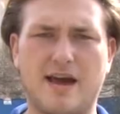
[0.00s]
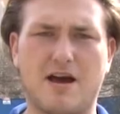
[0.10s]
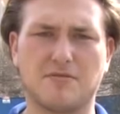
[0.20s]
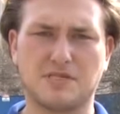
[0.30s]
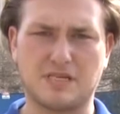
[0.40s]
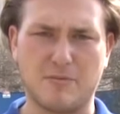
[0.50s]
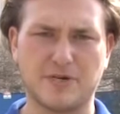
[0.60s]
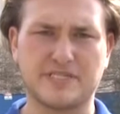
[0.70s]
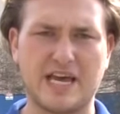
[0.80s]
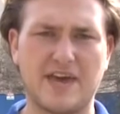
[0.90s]
Now, some
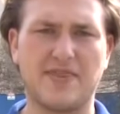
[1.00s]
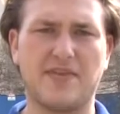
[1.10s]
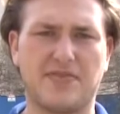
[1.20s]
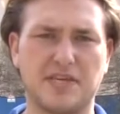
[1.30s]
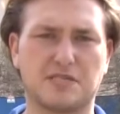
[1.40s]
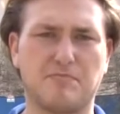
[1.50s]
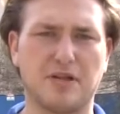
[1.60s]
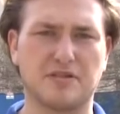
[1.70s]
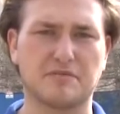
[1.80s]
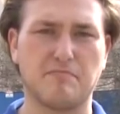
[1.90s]
are saying that this
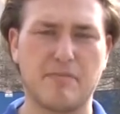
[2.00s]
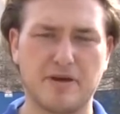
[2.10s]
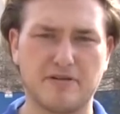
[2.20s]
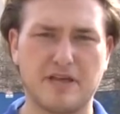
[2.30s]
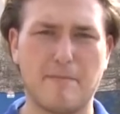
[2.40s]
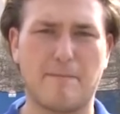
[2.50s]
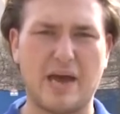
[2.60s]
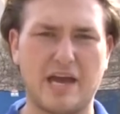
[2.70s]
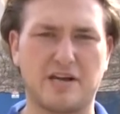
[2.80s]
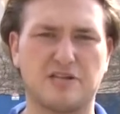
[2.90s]
bill is merely a
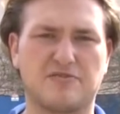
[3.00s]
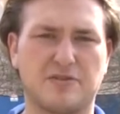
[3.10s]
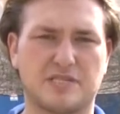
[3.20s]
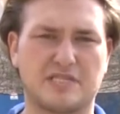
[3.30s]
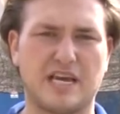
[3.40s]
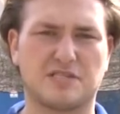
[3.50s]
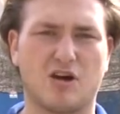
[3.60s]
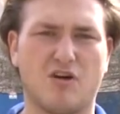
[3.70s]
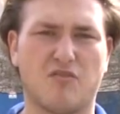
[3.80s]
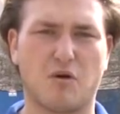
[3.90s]
bandage for the state's
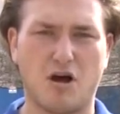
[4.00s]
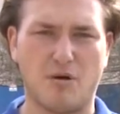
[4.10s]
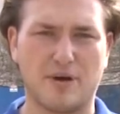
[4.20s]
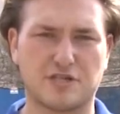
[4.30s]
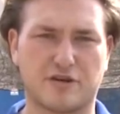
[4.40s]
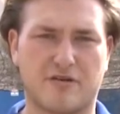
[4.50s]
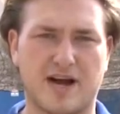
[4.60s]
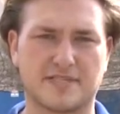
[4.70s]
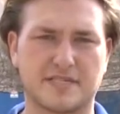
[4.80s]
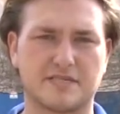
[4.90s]
overall budget
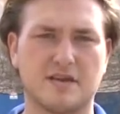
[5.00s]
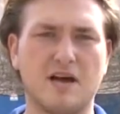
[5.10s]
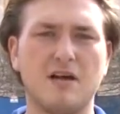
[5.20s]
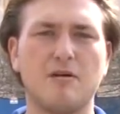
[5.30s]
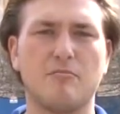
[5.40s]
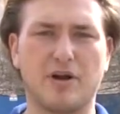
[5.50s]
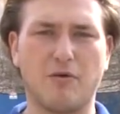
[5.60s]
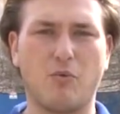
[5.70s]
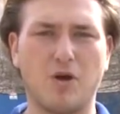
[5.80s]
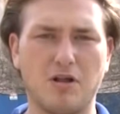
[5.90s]
crisis, but
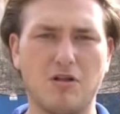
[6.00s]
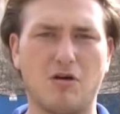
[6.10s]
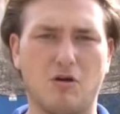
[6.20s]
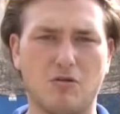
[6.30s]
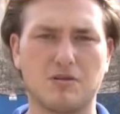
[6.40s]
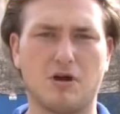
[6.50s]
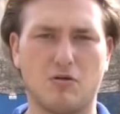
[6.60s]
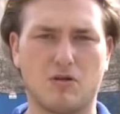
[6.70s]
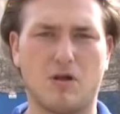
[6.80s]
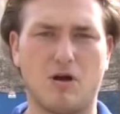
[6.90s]
it will hold
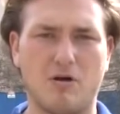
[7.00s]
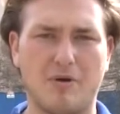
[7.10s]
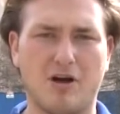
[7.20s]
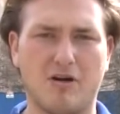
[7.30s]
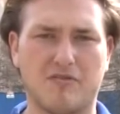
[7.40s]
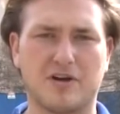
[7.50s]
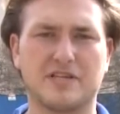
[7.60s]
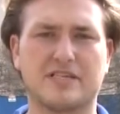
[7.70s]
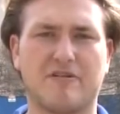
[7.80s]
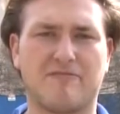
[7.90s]
Oklahoma over
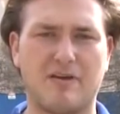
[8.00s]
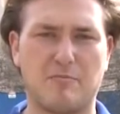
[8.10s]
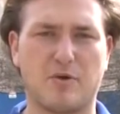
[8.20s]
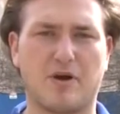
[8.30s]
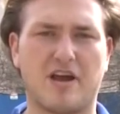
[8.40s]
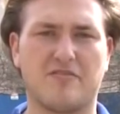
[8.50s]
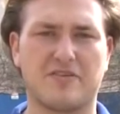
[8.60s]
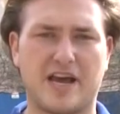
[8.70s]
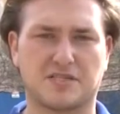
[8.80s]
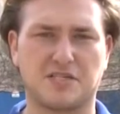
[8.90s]
until February of
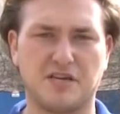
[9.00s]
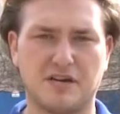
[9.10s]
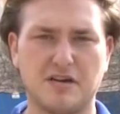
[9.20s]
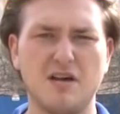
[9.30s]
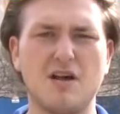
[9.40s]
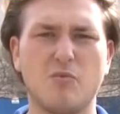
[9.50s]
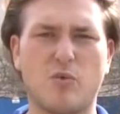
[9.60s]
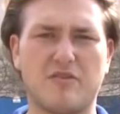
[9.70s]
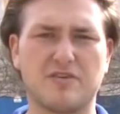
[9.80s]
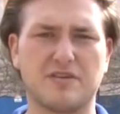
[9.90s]
next year,
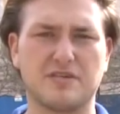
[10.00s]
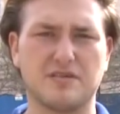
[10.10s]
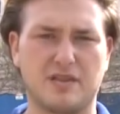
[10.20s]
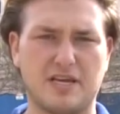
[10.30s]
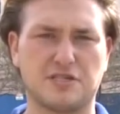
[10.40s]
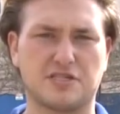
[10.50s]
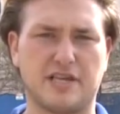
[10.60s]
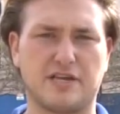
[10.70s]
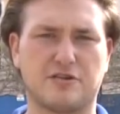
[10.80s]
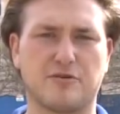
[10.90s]
whenever the
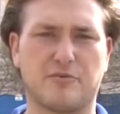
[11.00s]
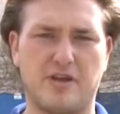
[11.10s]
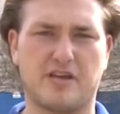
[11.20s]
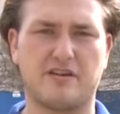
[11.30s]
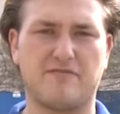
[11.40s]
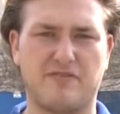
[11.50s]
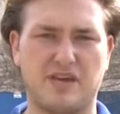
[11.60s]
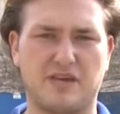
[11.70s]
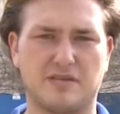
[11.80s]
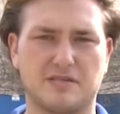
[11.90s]
legislature
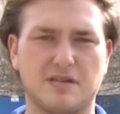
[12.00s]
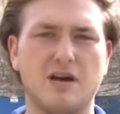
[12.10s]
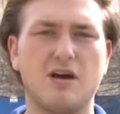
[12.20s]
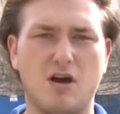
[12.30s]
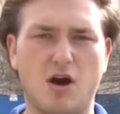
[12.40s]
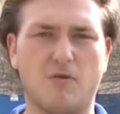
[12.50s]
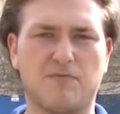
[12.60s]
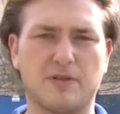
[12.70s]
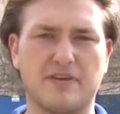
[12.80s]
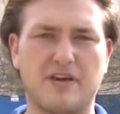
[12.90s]
reconvenes.
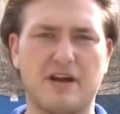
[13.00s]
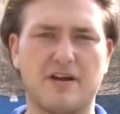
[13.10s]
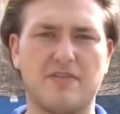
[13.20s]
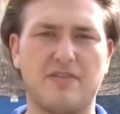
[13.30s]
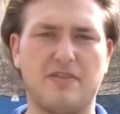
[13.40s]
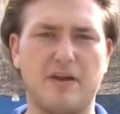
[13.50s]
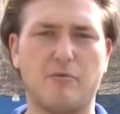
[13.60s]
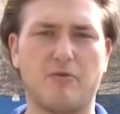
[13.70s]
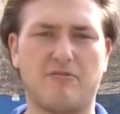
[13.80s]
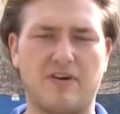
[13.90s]
Hopefully there, they
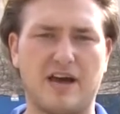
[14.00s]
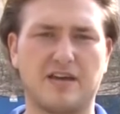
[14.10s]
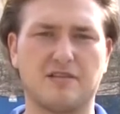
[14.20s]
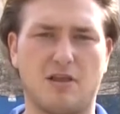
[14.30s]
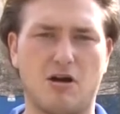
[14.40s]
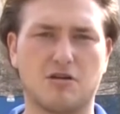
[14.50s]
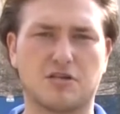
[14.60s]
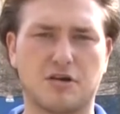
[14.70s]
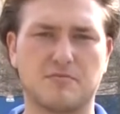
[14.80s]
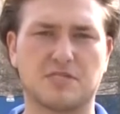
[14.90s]
will find
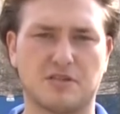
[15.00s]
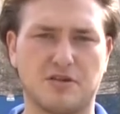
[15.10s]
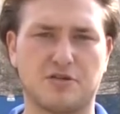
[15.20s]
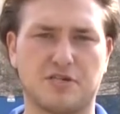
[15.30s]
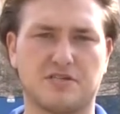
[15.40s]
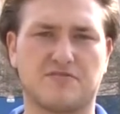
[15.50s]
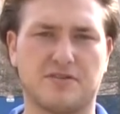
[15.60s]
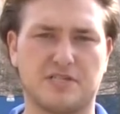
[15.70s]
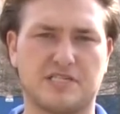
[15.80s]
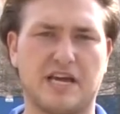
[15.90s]
long-term solutions for
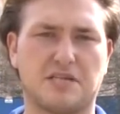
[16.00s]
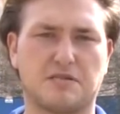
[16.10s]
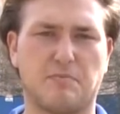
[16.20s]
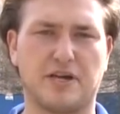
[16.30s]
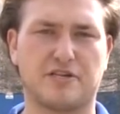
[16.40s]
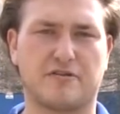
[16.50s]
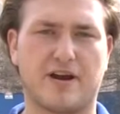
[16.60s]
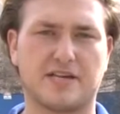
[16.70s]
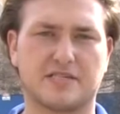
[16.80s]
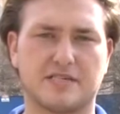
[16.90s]
the state's budget
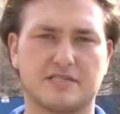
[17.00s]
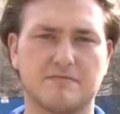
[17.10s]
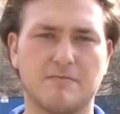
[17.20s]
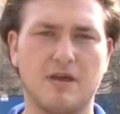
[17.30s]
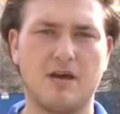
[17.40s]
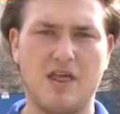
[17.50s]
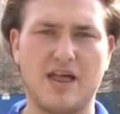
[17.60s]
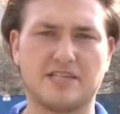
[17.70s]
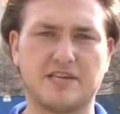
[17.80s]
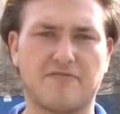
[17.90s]
crisis.
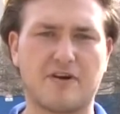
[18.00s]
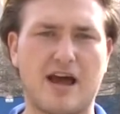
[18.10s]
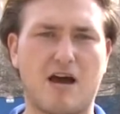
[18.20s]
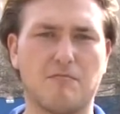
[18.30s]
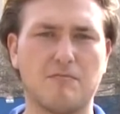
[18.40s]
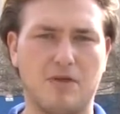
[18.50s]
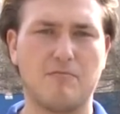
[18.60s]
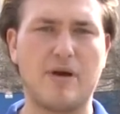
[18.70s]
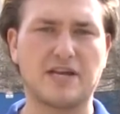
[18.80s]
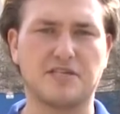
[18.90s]
That's it for now.
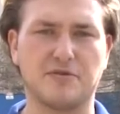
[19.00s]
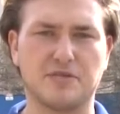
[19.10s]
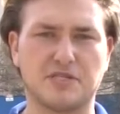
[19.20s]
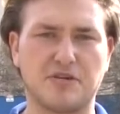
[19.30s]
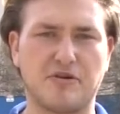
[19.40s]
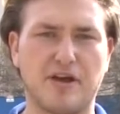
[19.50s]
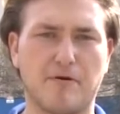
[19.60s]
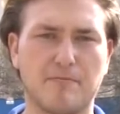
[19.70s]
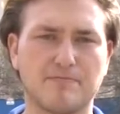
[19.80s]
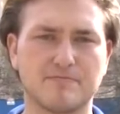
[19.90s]
Back to you in the studio.